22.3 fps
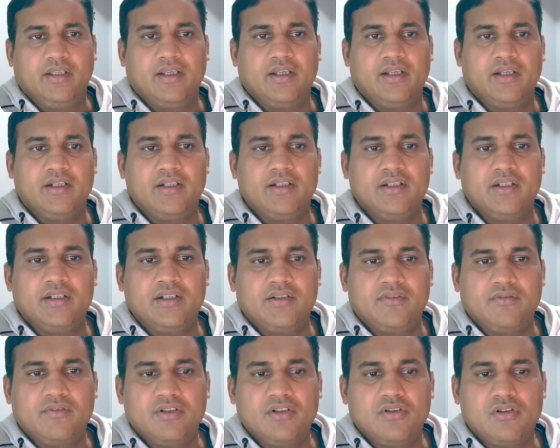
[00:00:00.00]
and
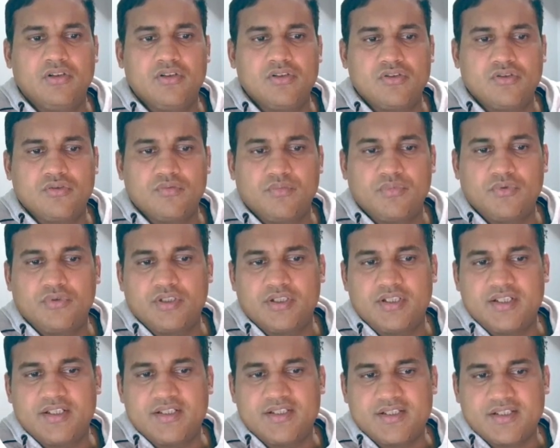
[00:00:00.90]
it will also put
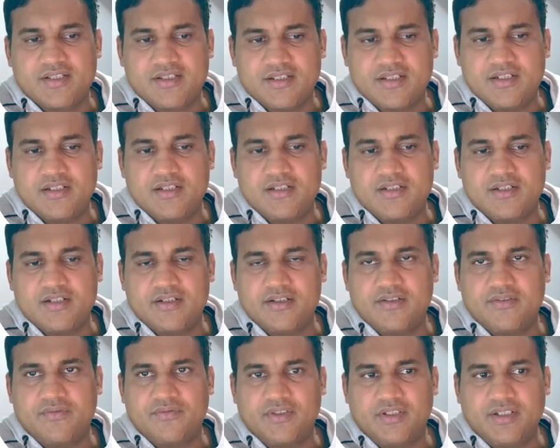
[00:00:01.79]
a SSL
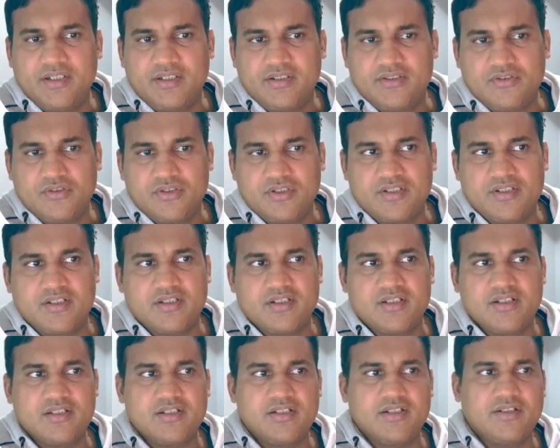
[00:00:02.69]
certificate. So
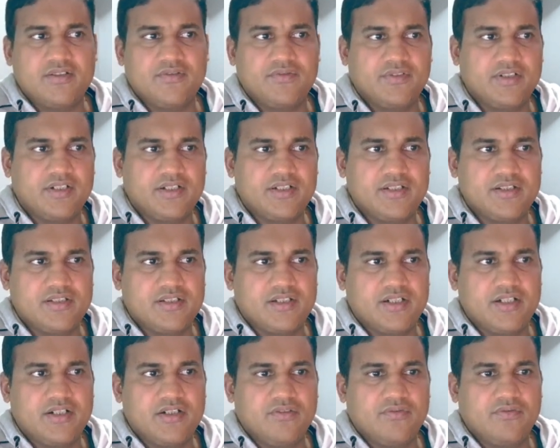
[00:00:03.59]
SSL certificate is
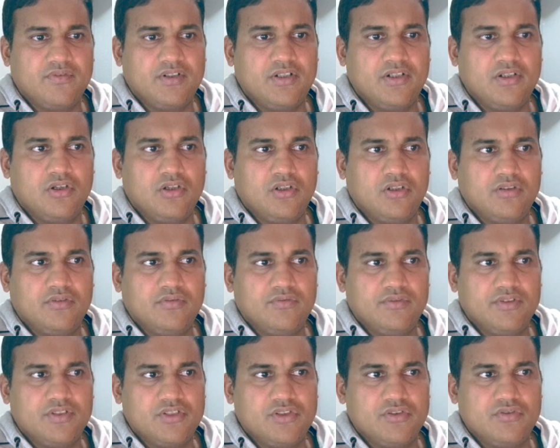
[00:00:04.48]
kind of a lock
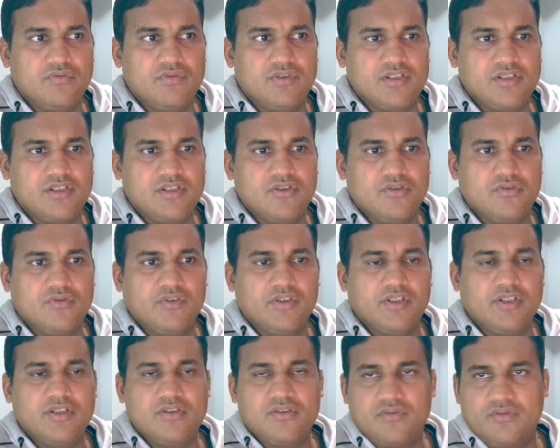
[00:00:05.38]
which you will see
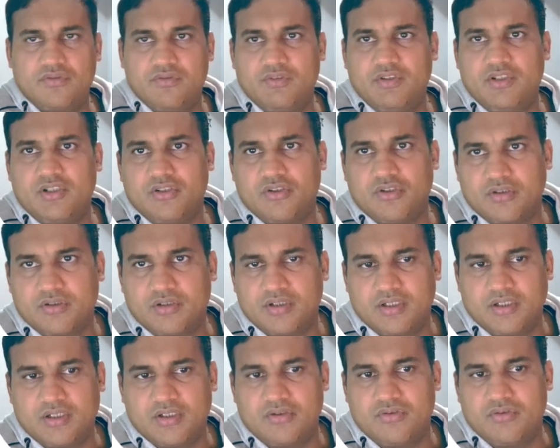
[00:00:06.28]
over here. So we will talk
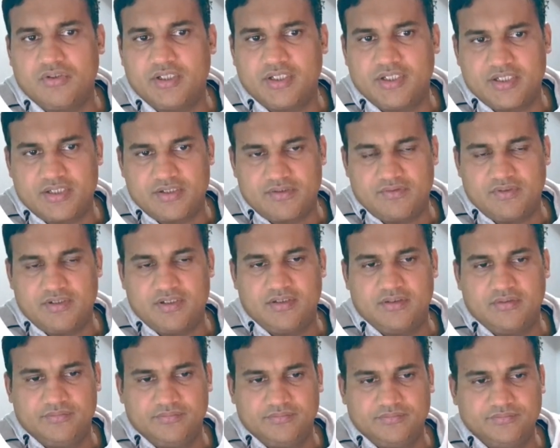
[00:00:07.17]
around it as
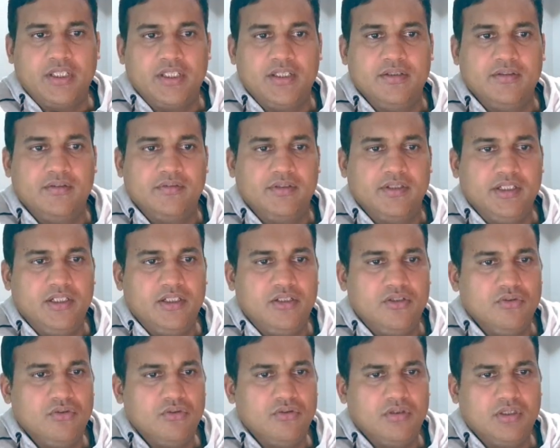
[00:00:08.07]
well. Okay,
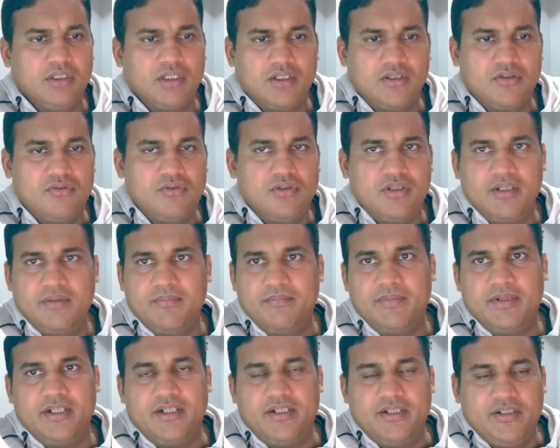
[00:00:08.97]
it took around a
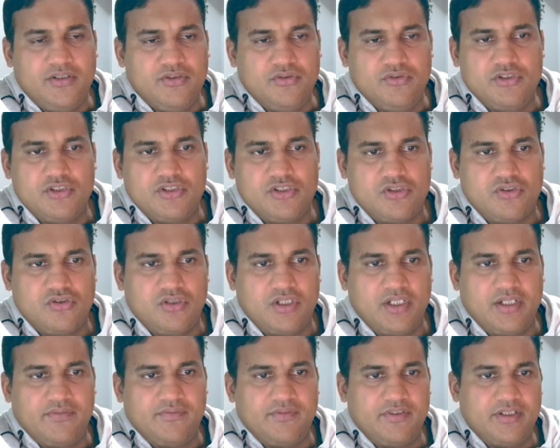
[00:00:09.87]
minute to
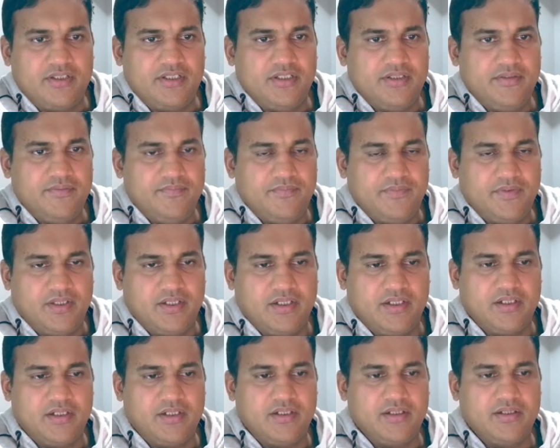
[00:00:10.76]
install everything,
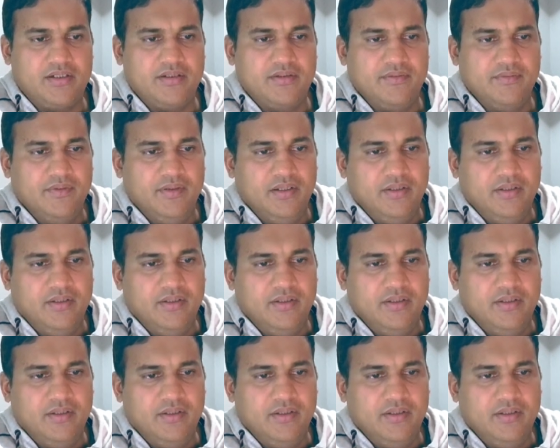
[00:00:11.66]
and